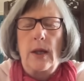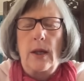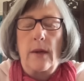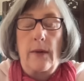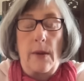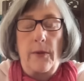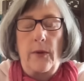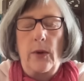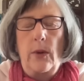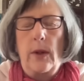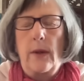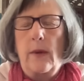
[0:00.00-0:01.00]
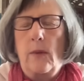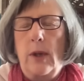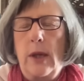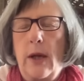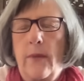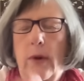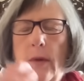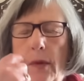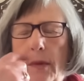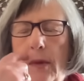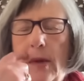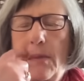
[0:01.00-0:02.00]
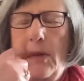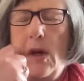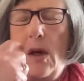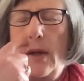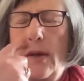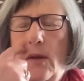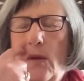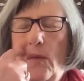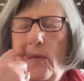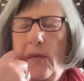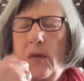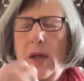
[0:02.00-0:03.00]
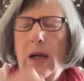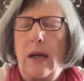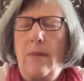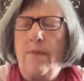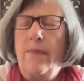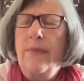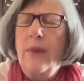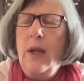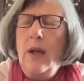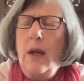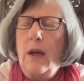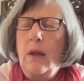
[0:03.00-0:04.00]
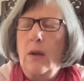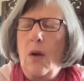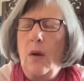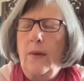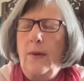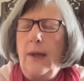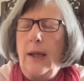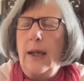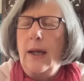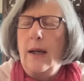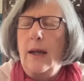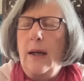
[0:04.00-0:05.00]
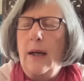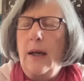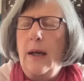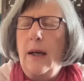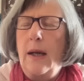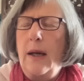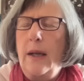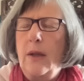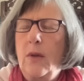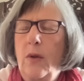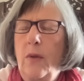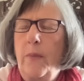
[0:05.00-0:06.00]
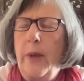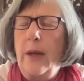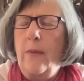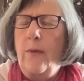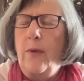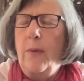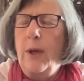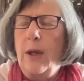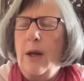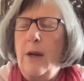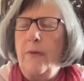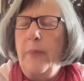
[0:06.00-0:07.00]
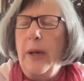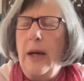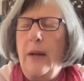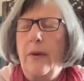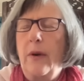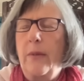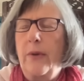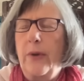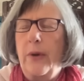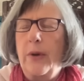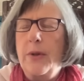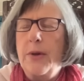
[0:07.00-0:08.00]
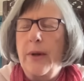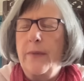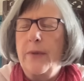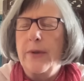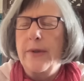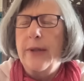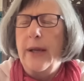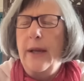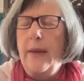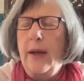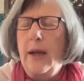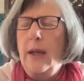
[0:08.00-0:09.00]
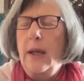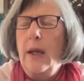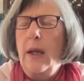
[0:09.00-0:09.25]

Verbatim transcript: some of you are recovering from some kind of um, loss here. Uh, and it could have been from a life partner. I'm sorry to have to say that.